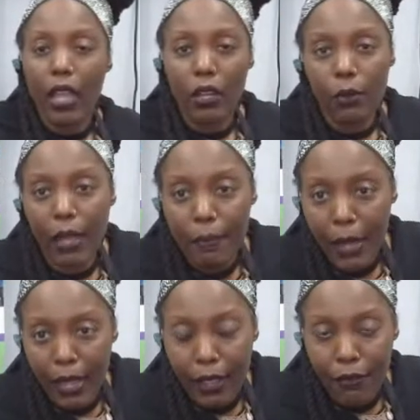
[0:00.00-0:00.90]
I don't have
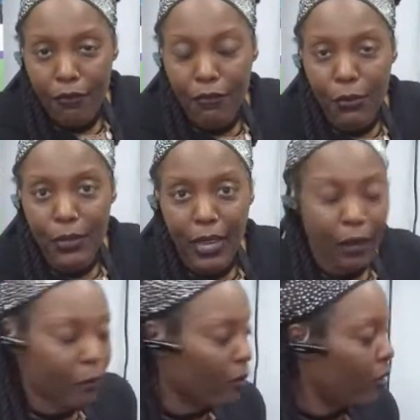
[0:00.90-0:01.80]
my food
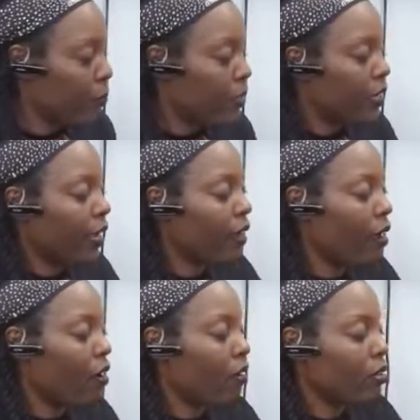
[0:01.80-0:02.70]
camera up today,
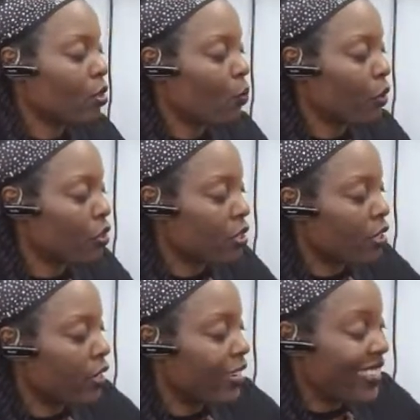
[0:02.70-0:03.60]
y'all. So we're just
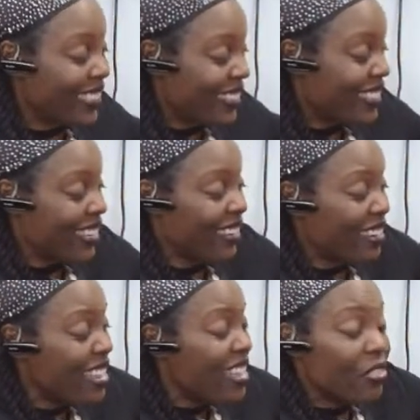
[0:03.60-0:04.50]
going to get this
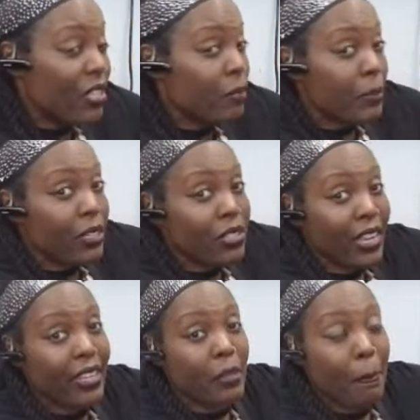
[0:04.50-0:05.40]
done. This meal
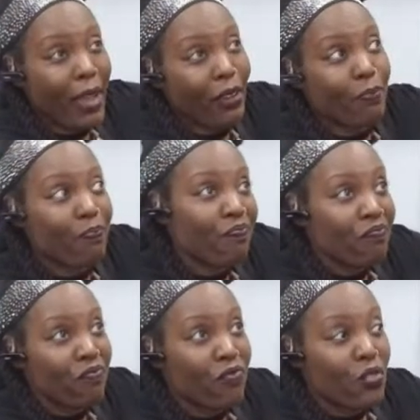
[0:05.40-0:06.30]
takes about
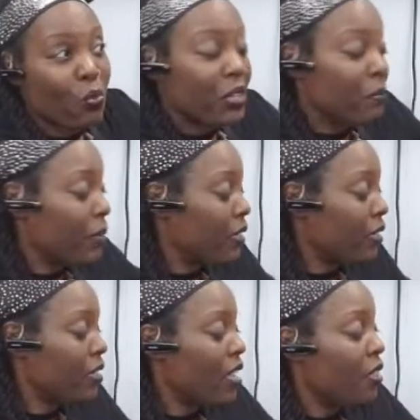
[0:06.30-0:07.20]
20
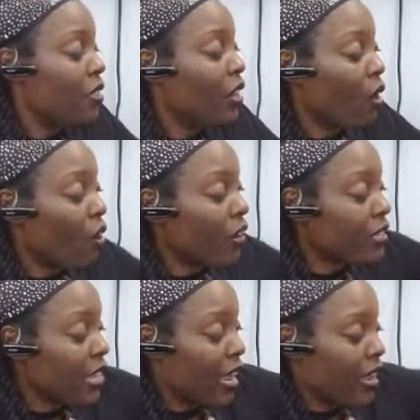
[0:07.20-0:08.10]
minutes. The
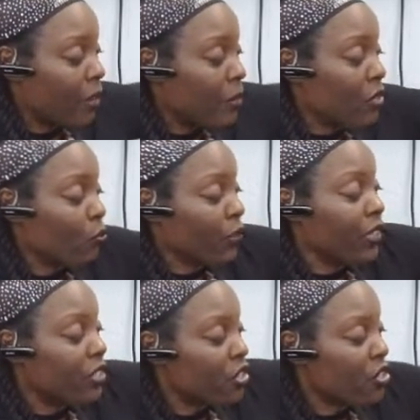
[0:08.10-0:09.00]
longest time is
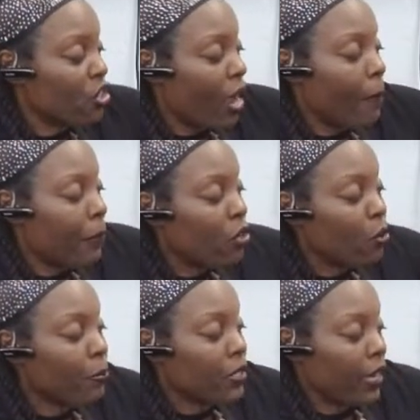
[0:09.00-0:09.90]
really just chopping
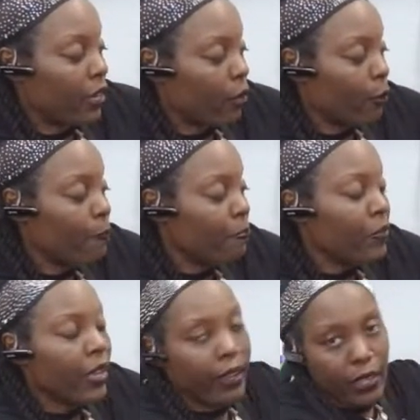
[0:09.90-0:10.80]
your potato.
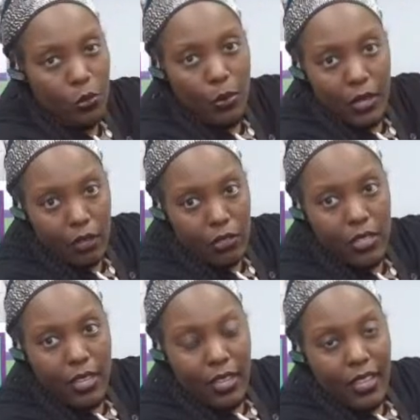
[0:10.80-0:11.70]
And guess what else?
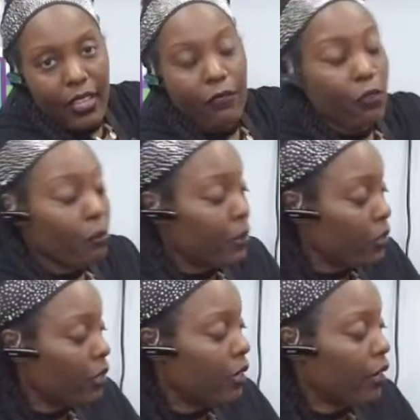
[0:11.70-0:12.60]
If you're a
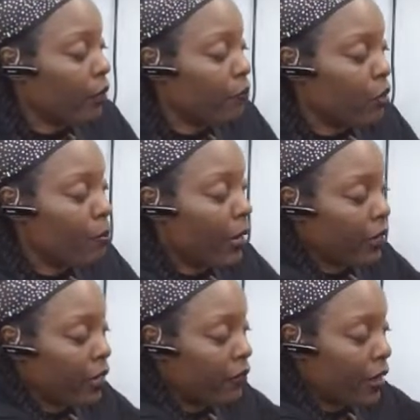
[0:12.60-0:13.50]
millionaire, you might
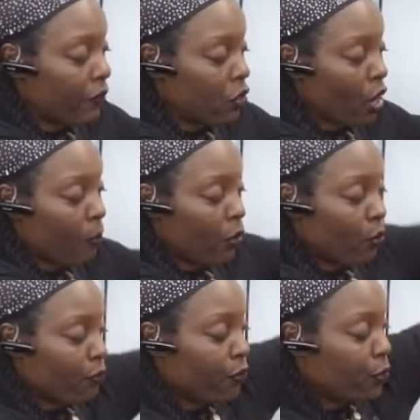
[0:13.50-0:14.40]
not even have to chop your
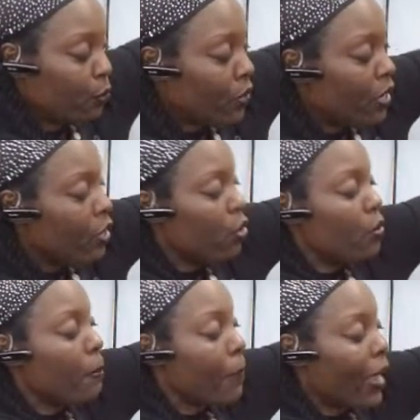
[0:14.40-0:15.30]
own food. You
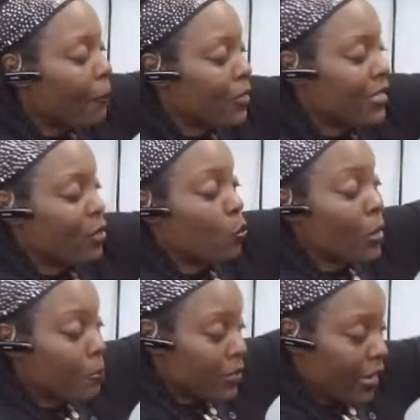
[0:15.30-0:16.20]
can buy the
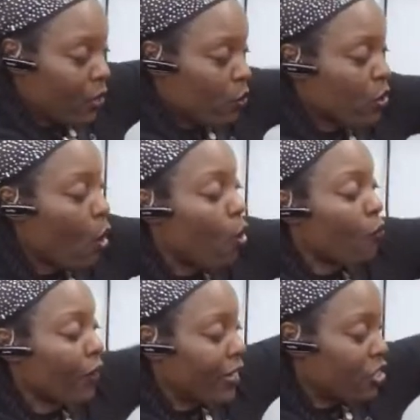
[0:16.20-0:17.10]
sweet potatoes
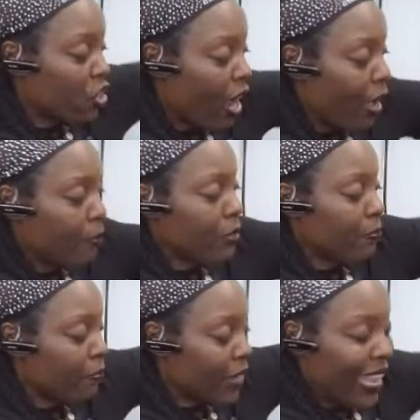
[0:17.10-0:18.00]
already chopped
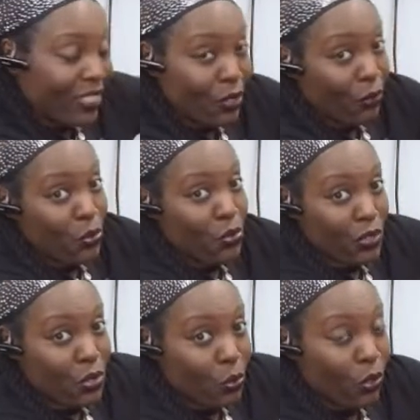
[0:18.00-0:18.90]
at the
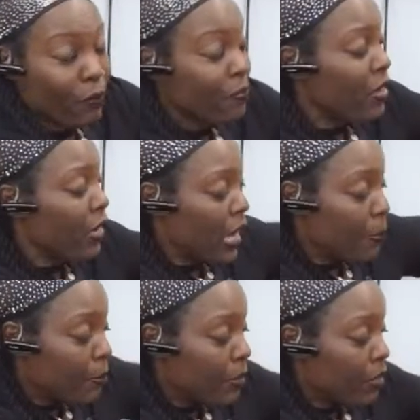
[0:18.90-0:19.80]
grocery store.
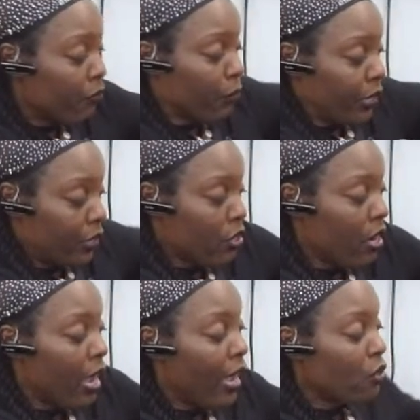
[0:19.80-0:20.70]
Keep them in the fridge.
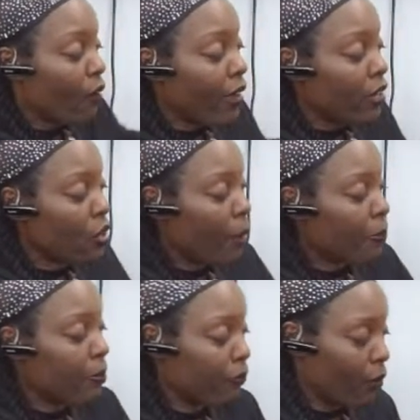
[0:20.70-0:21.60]
I try to chop
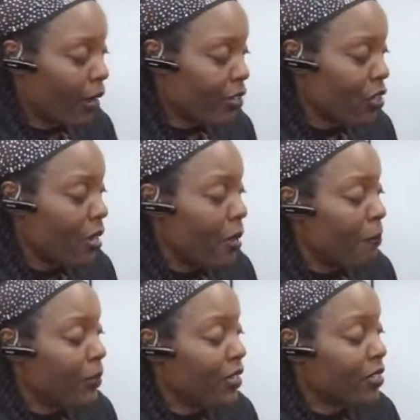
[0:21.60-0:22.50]
them fresh
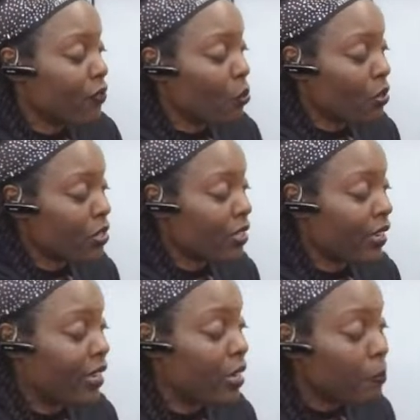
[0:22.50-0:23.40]
because, of course,
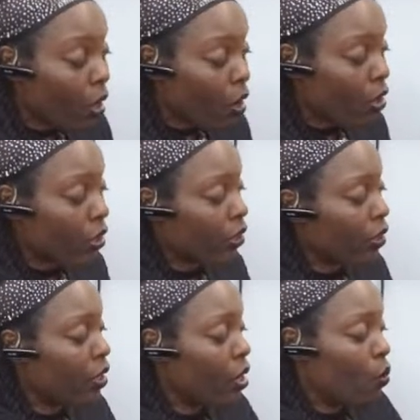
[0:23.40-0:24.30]
keep
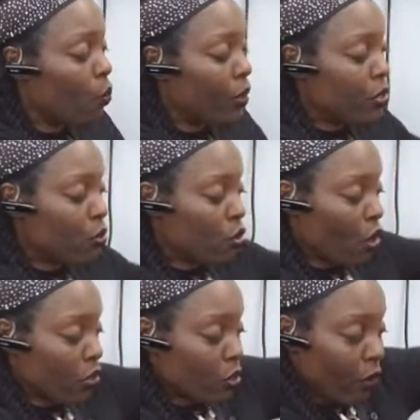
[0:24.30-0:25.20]
longer once you
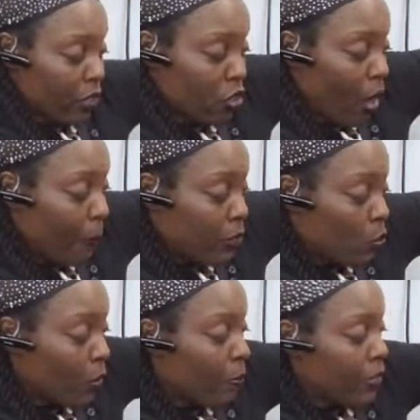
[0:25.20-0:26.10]
start to chop a
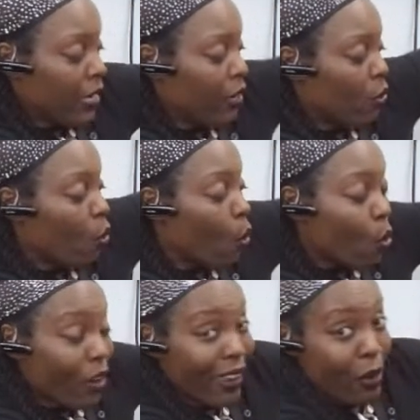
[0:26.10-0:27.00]
sweet potato
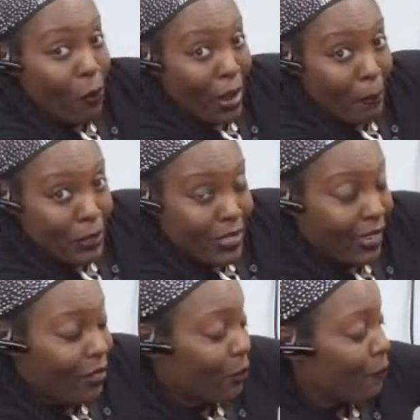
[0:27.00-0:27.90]
or a white
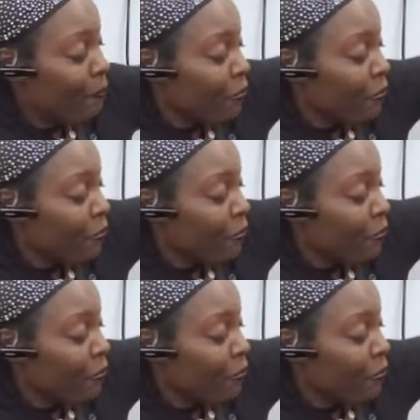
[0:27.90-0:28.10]
potato.